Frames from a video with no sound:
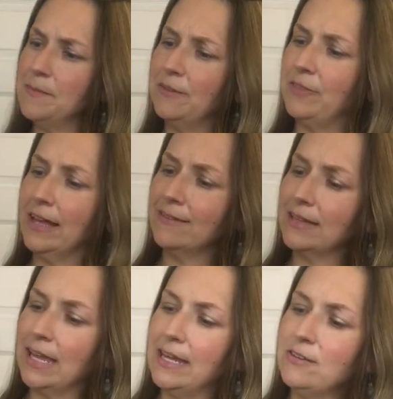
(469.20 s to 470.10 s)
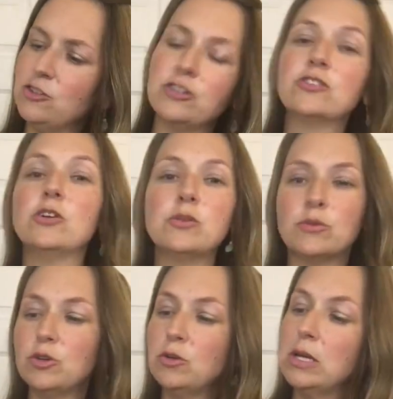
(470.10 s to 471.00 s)
If that's the case, you just go
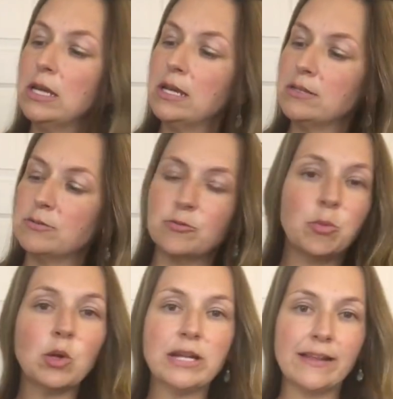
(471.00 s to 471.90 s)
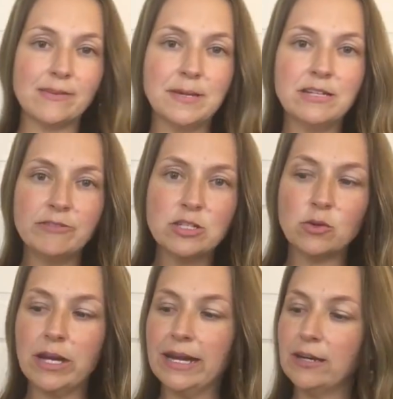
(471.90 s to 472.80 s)
through, just pulling out some
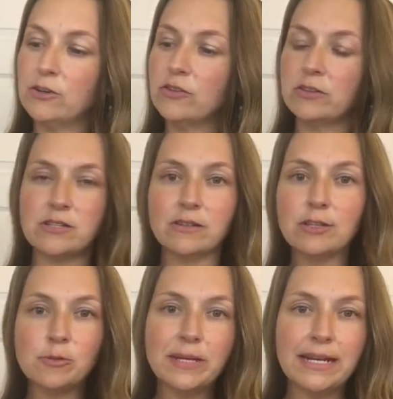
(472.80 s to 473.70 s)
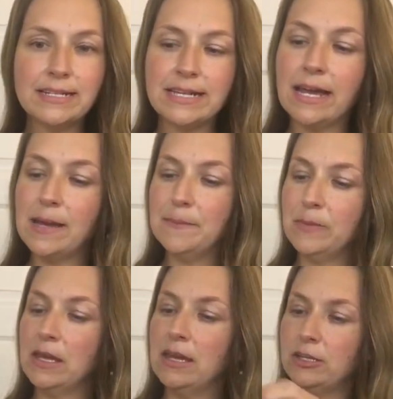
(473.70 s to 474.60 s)
individual hairs, just a little bit at a time.
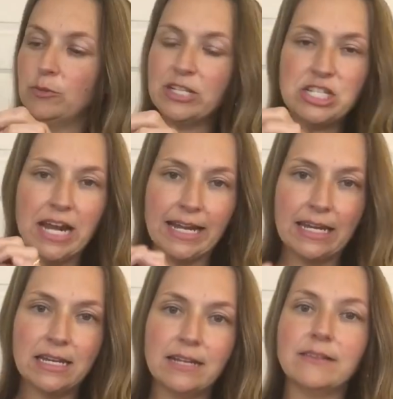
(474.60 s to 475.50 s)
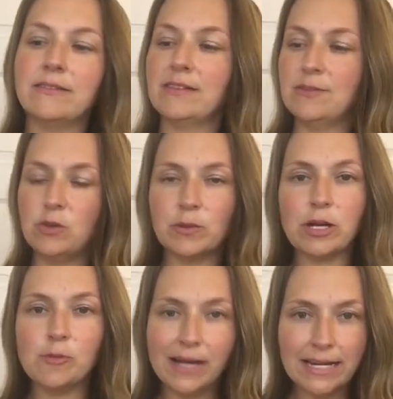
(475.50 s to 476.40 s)
You want to check it, see if you want
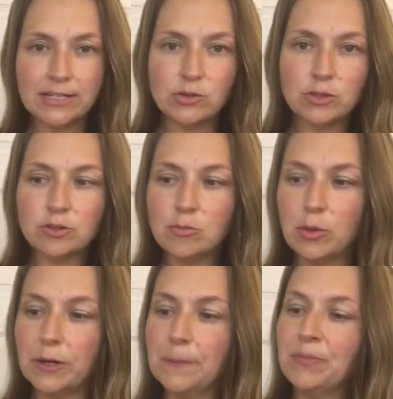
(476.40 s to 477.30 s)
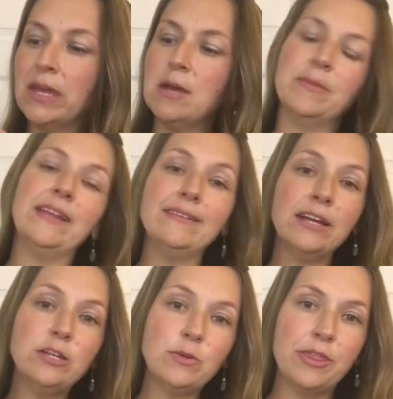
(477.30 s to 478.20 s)
to go back and do a little more. But that's
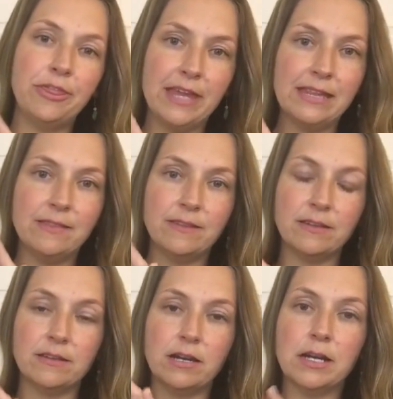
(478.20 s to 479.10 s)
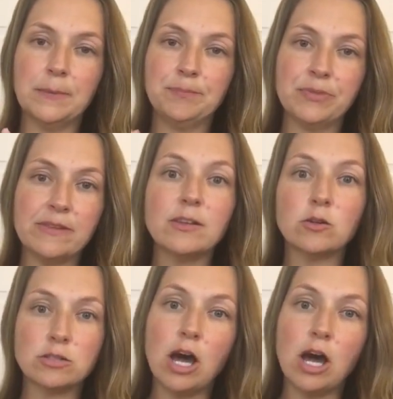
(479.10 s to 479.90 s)
how you would thin the silk